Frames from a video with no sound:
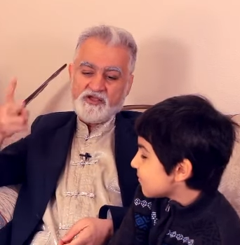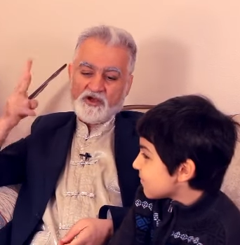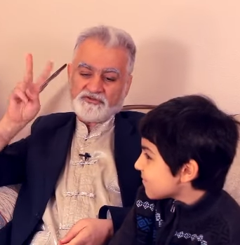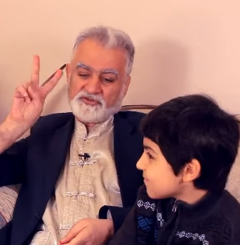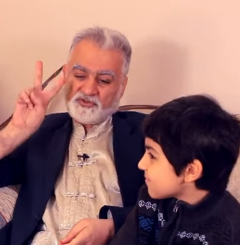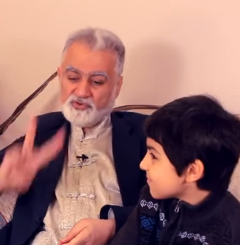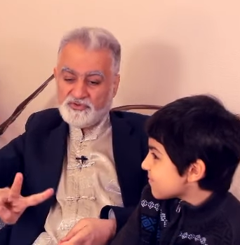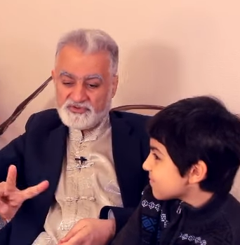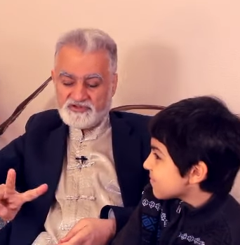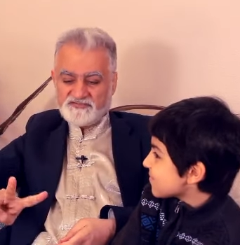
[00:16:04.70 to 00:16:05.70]
Speaker 1: got
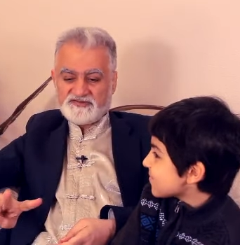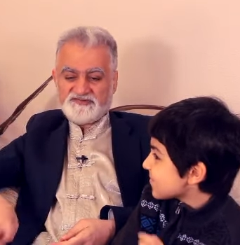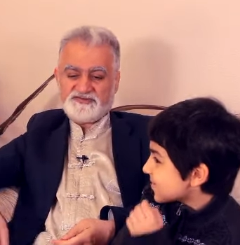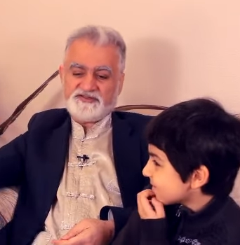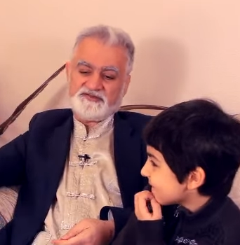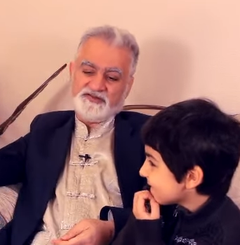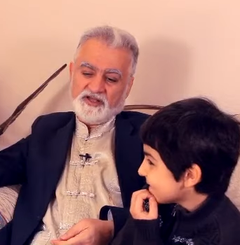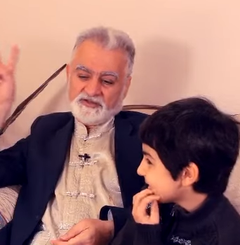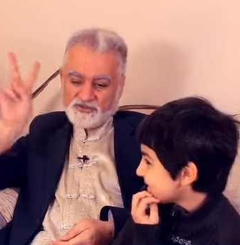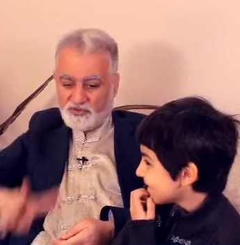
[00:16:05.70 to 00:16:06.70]
two universities,
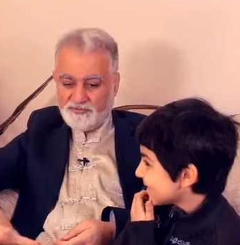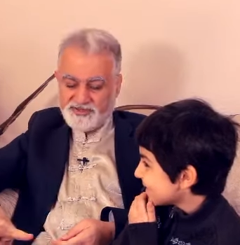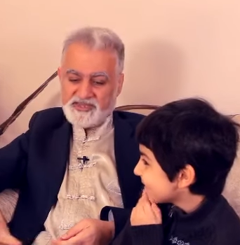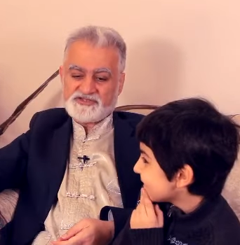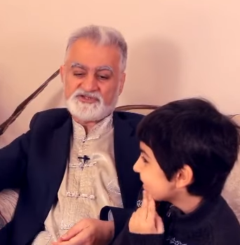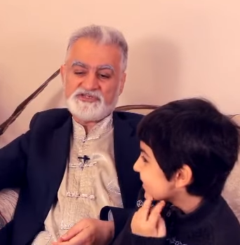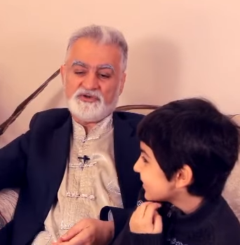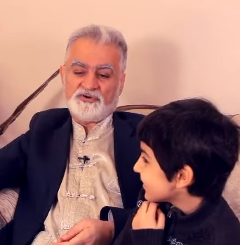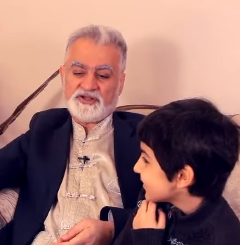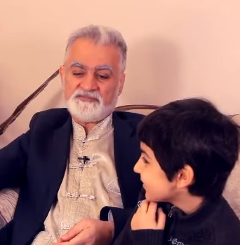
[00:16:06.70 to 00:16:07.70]
two
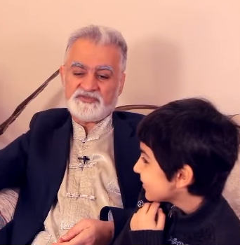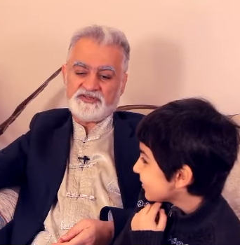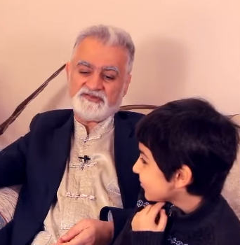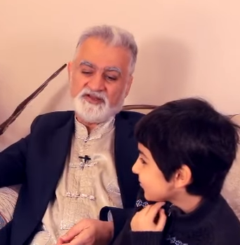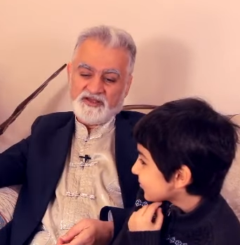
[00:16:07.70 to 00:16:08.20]
PhD or MDs,